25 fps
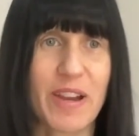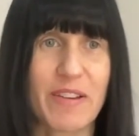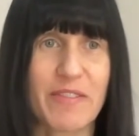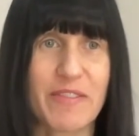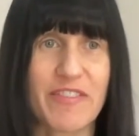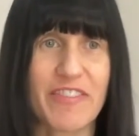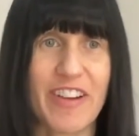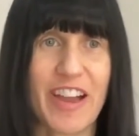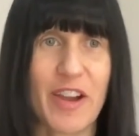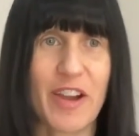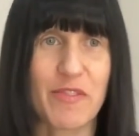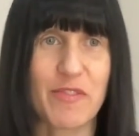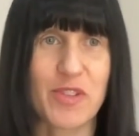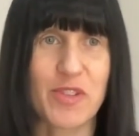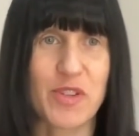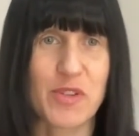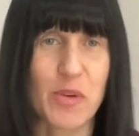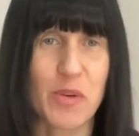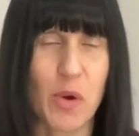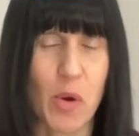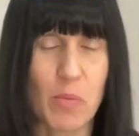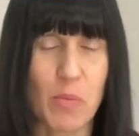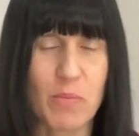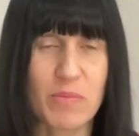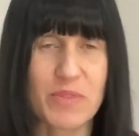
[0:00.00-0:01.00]
I've found
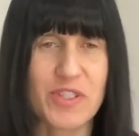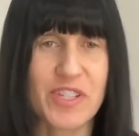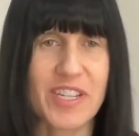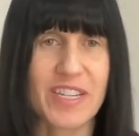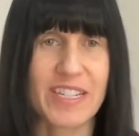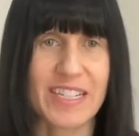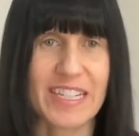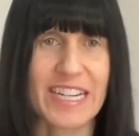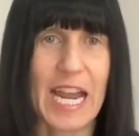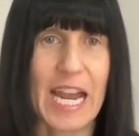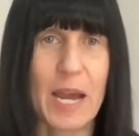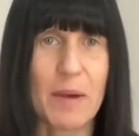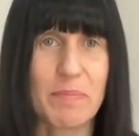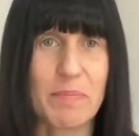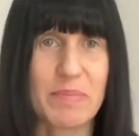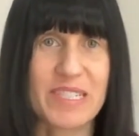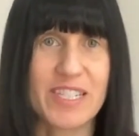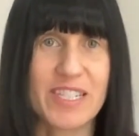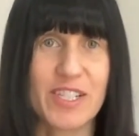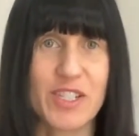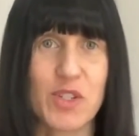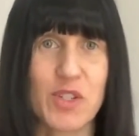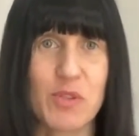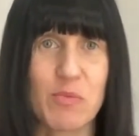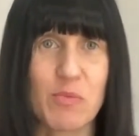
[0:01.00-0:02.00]
you almost get in
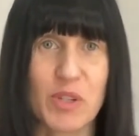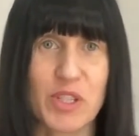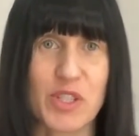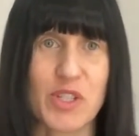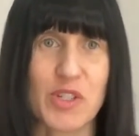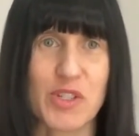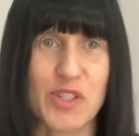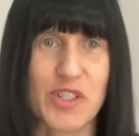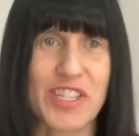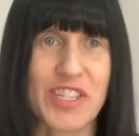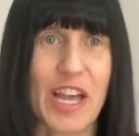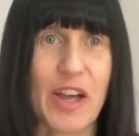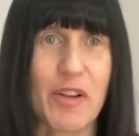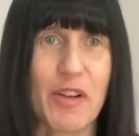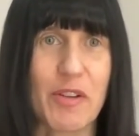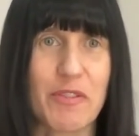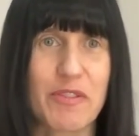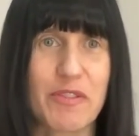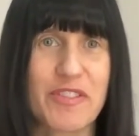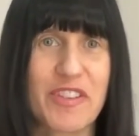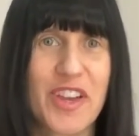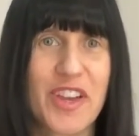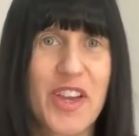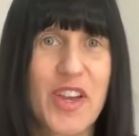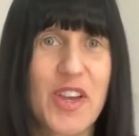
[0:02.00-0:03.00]
competition with
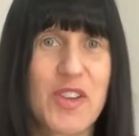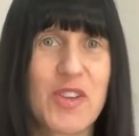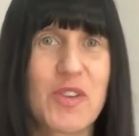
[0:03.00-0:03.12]
yourself.